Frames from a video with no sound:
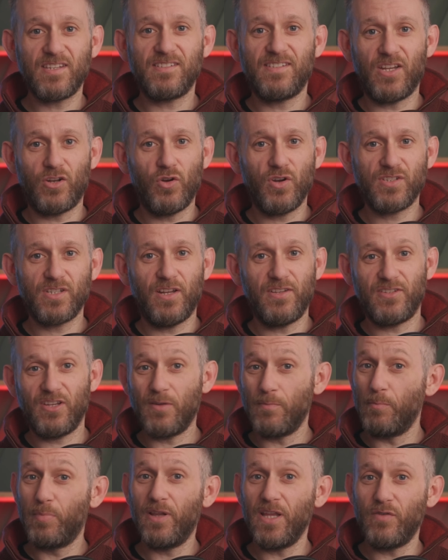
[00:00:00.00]
Zoxide is a
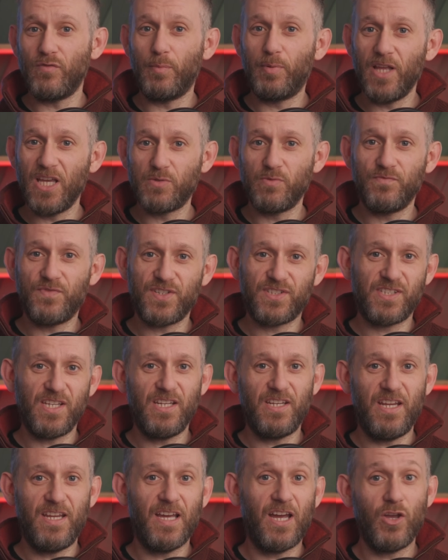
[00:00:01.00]
complete replacement for CD,